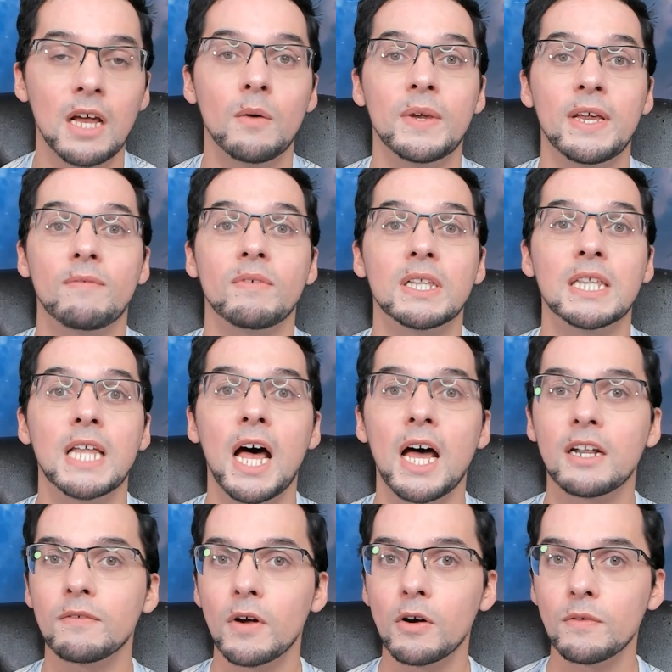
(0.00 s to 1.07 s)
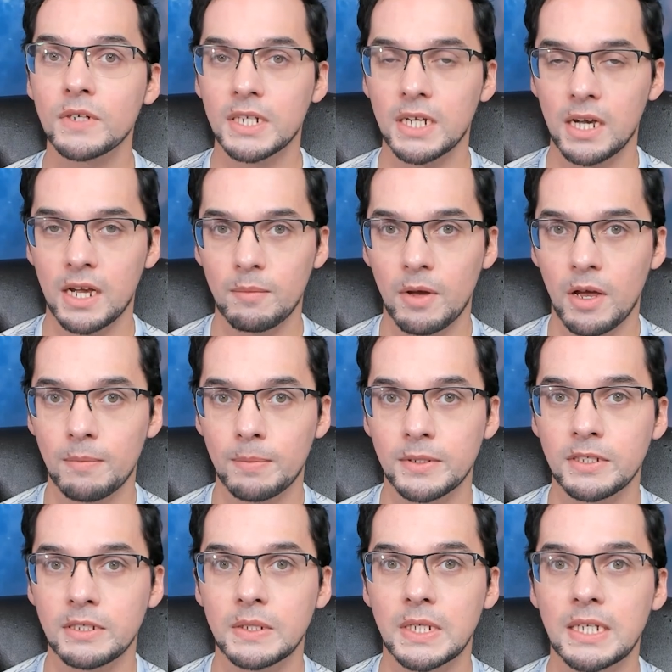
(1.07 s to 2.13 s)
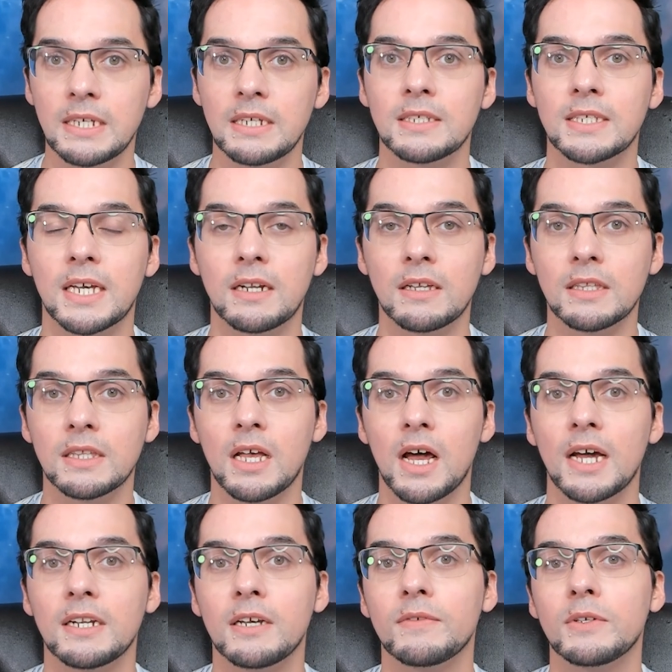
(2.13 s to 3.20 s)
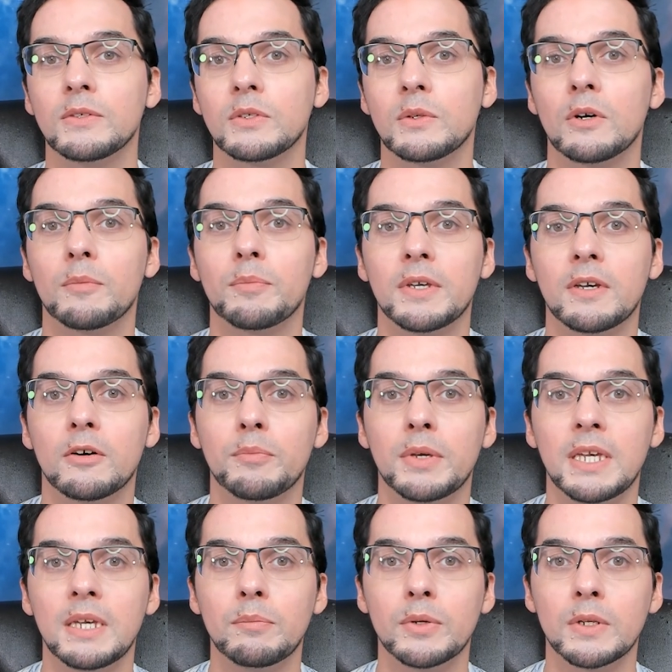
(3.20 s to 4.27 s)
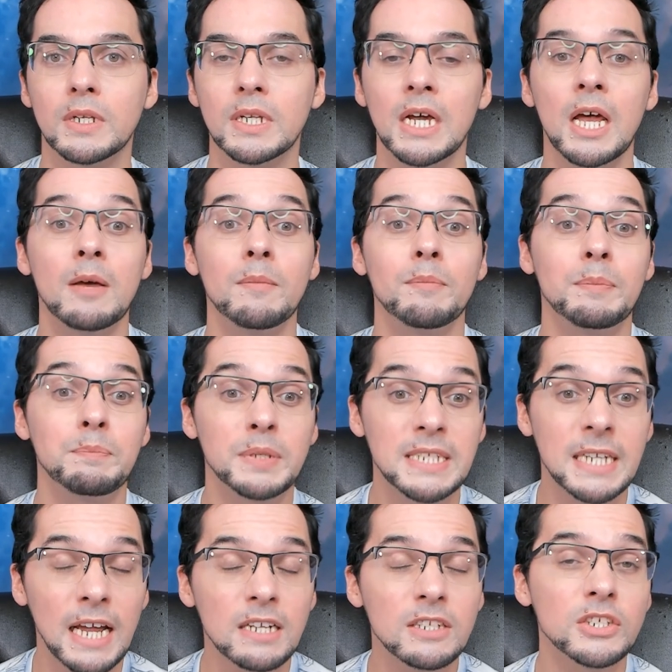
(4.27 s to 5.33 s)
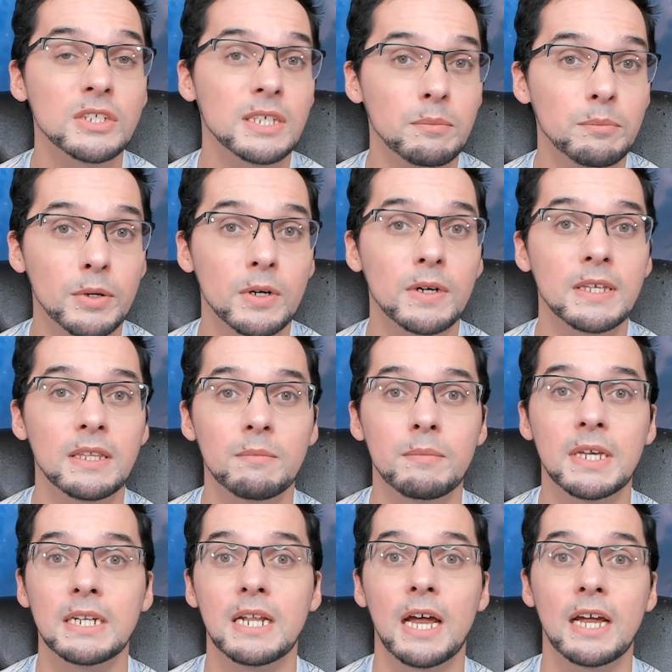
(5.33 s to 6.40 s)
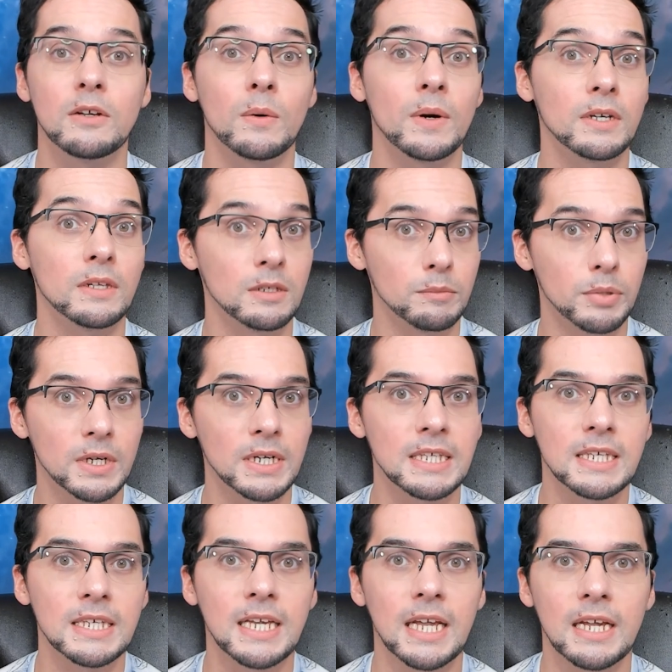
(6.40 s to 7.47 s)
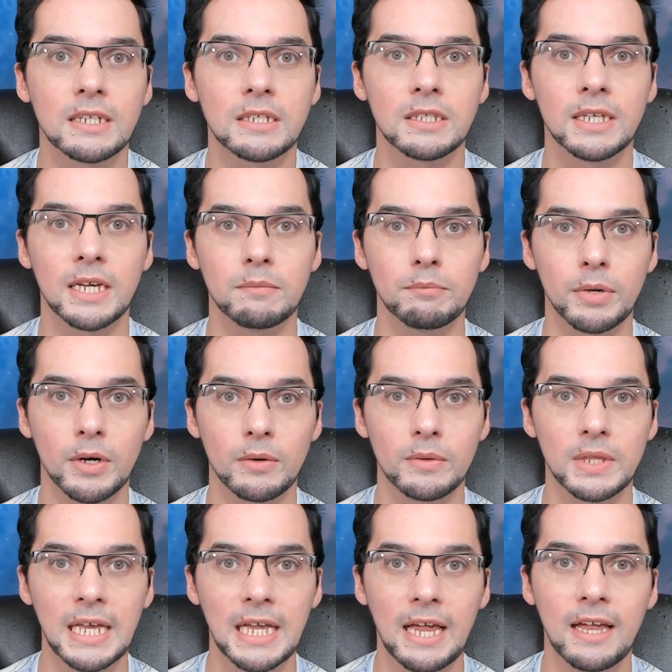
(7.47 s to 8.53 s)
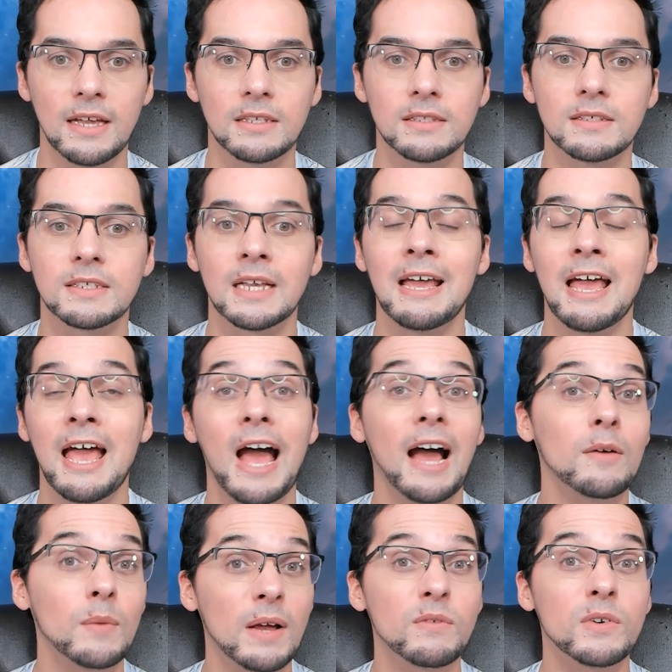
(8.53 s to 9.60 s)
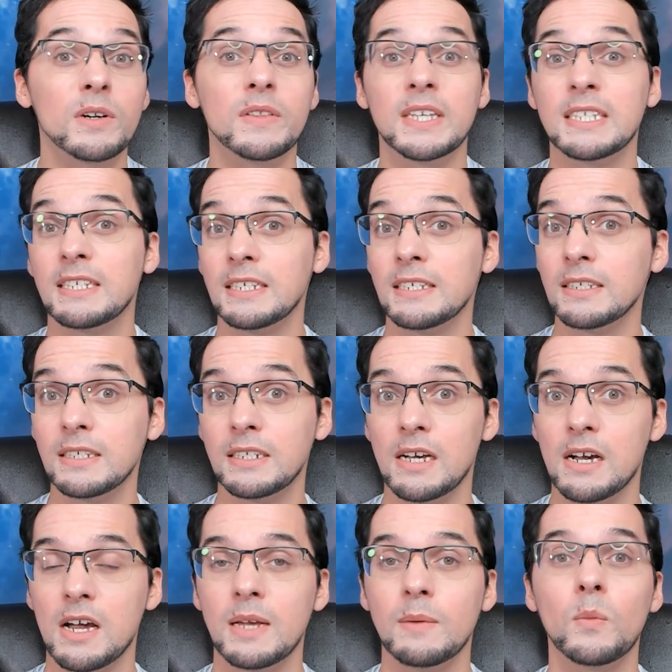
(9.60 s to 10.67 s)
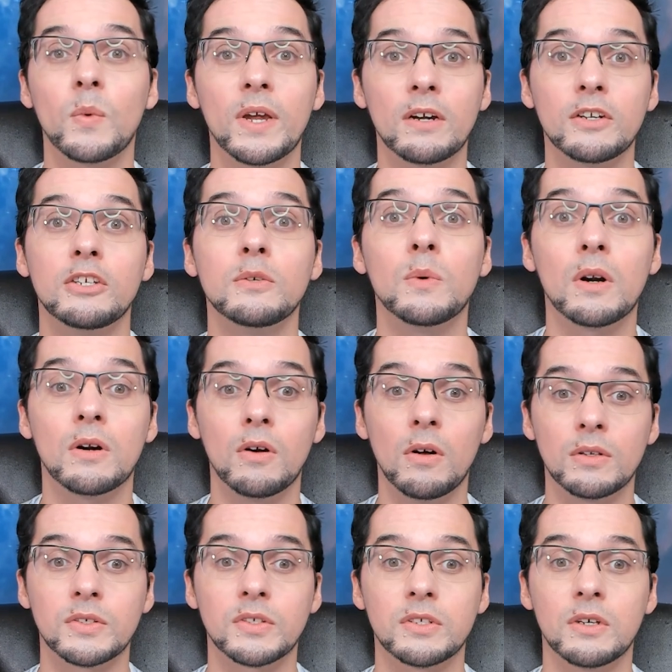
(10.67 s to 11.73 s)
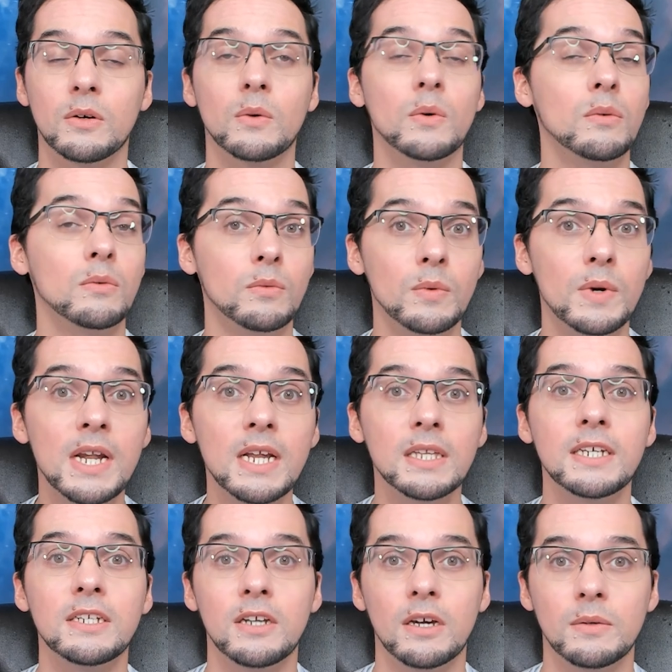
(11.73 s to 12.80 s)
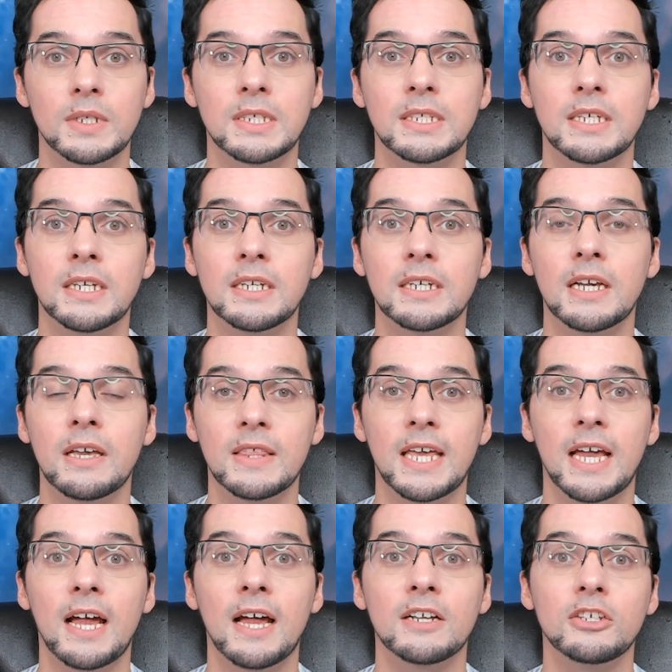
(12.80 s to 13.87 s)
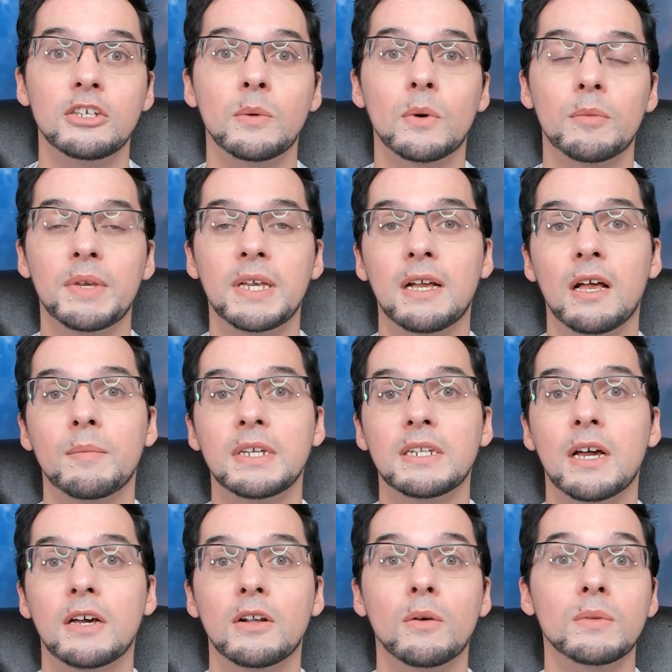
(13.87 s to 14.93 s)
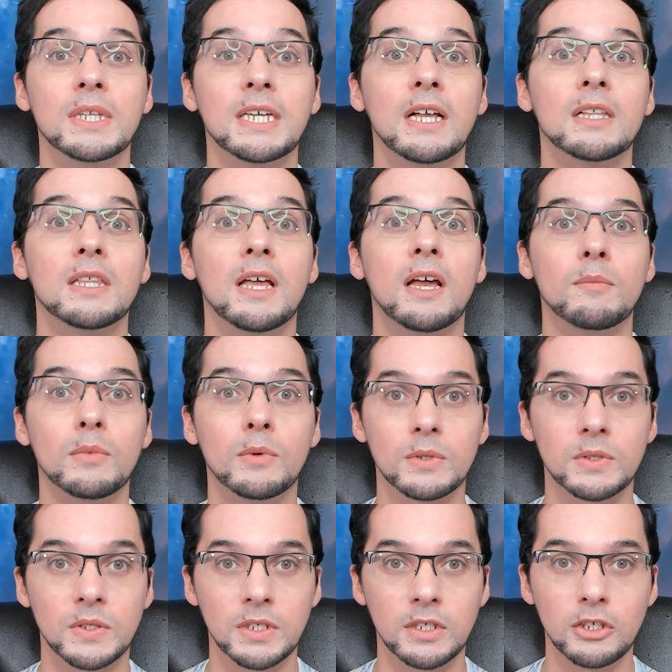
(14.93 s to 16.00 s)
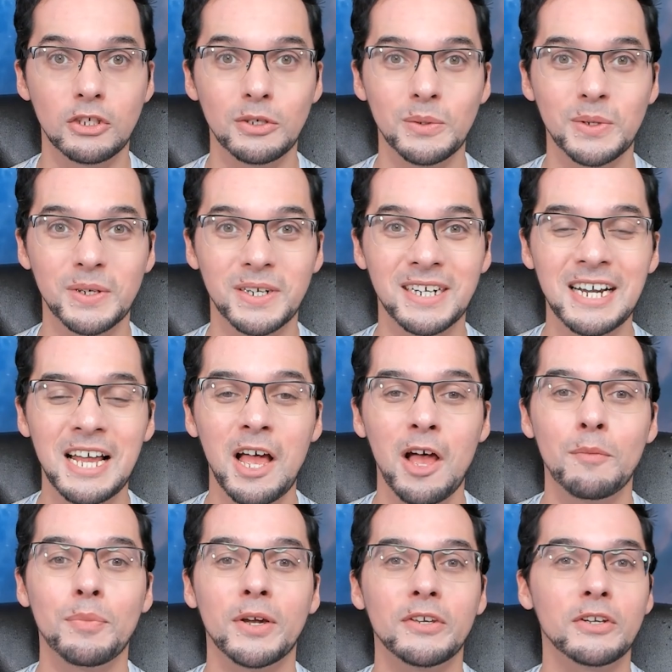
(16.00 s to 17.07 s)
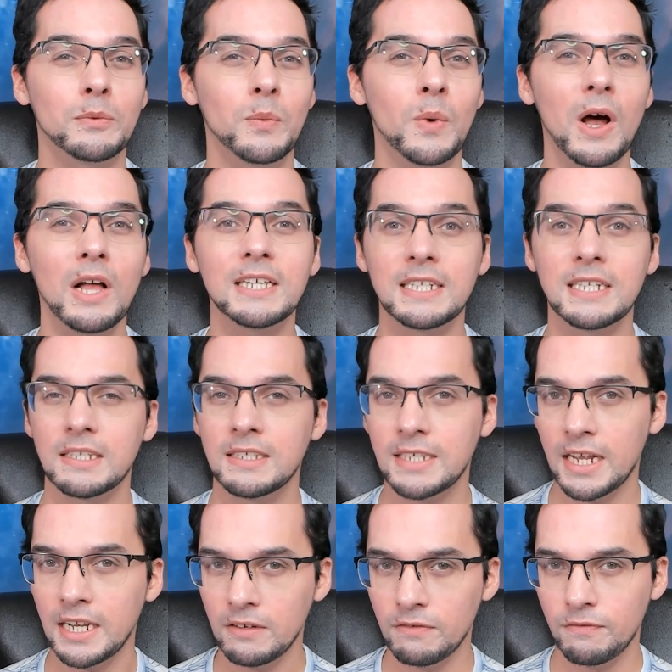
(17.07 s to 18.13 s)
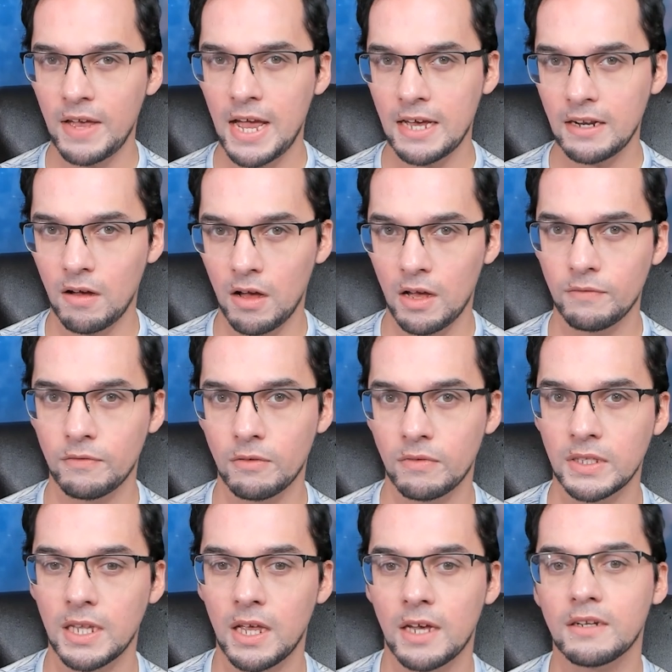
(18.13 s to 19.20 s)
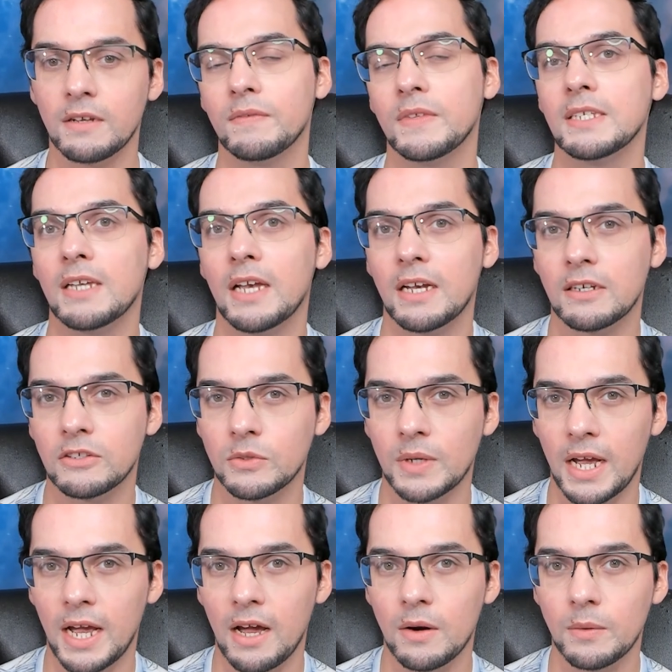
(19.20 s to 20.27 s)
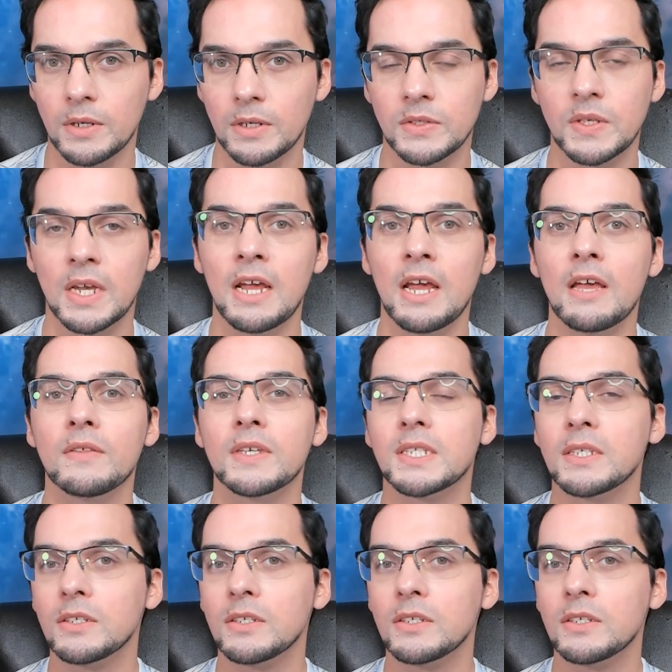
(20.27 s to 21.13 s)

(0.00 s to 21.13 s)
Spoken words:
We have a lot of overtime opportunities and a lot of you Scorpio people potentially burning the midnight oil or burning the candle at both ends. However, this is a time where you are also really noticing that you are becoming not only a lot more secure, but your wallet is getting fat off of a lot of these extra hours. This is